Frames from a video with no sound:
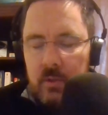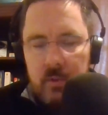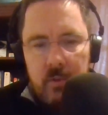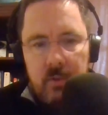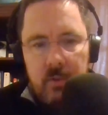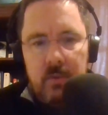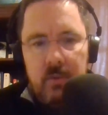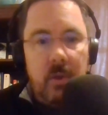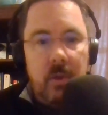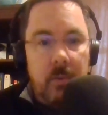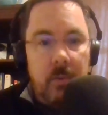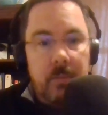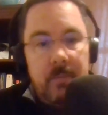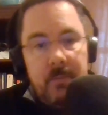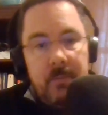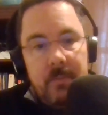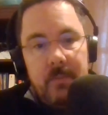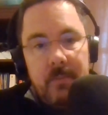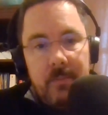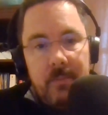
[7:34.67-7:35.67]
So
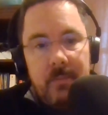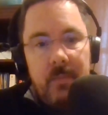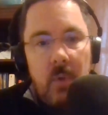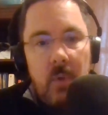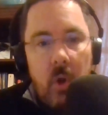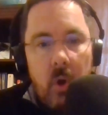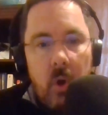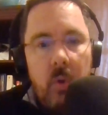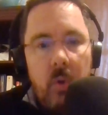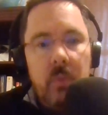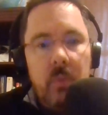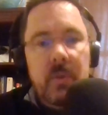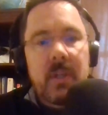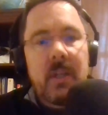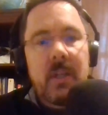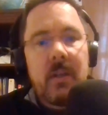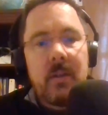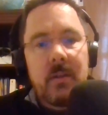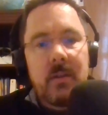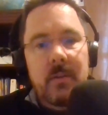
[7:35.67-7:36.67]

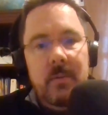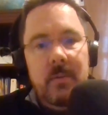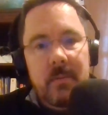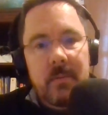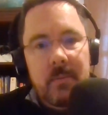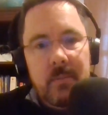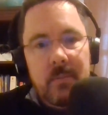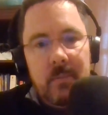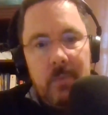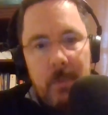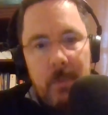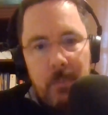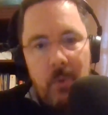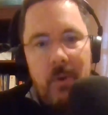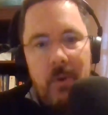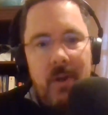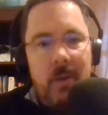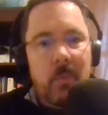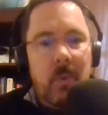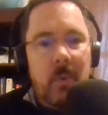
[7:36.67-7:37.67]
only
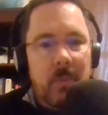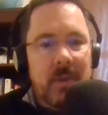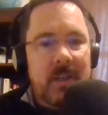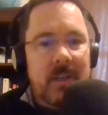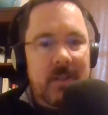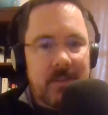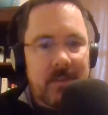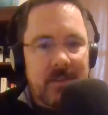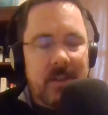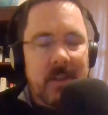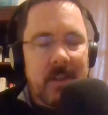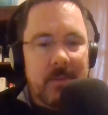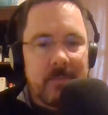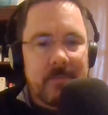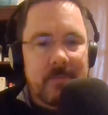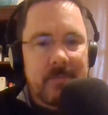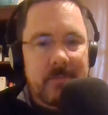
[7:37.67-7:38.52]
report on what we can see.